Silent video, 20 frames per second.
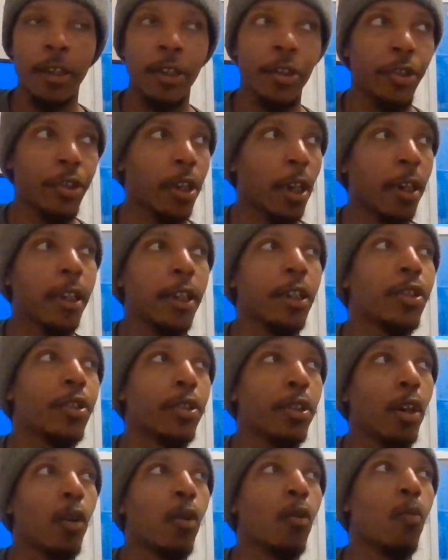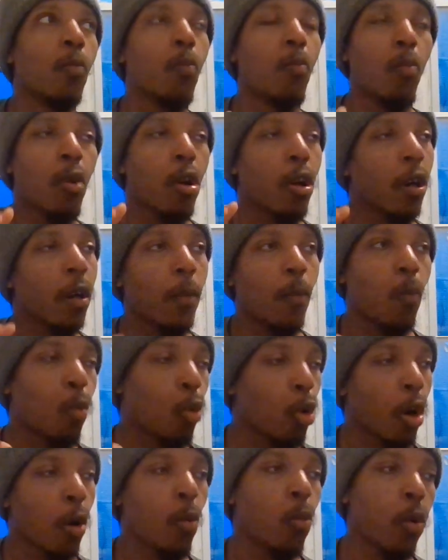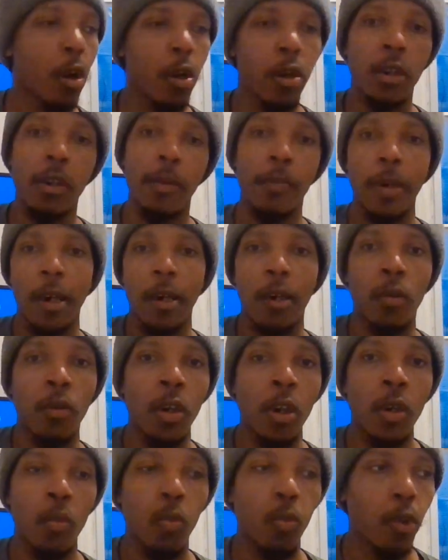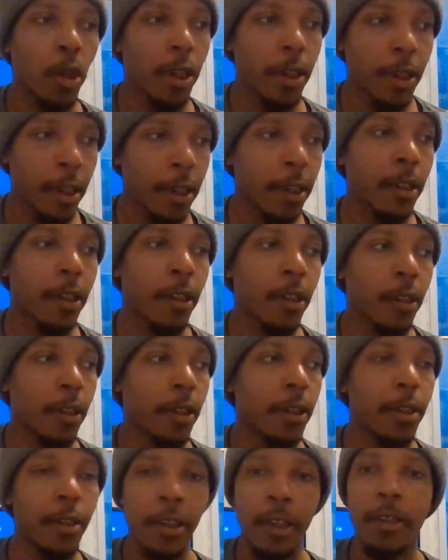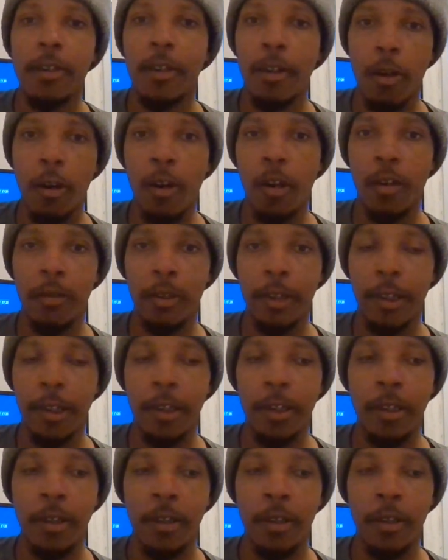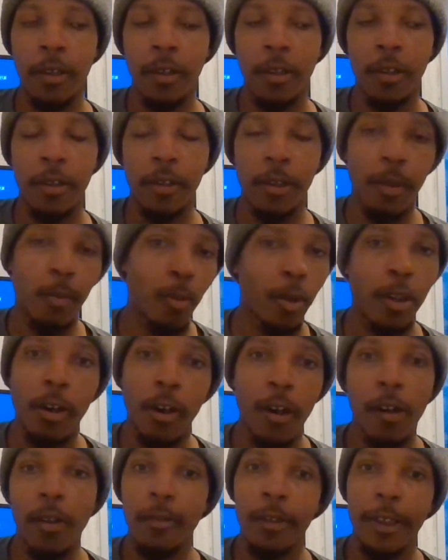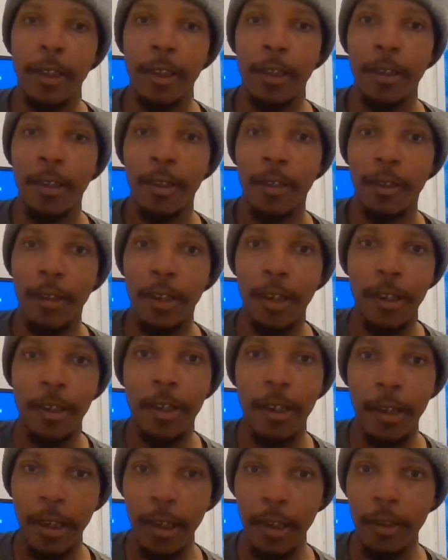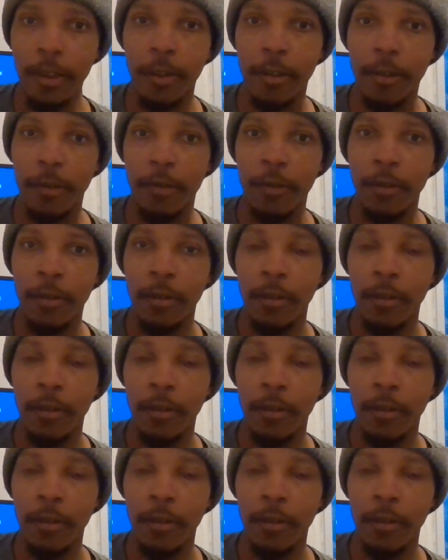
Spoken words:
Sonny's so more worried about what Nina did to Carly than what Carly did to Nina.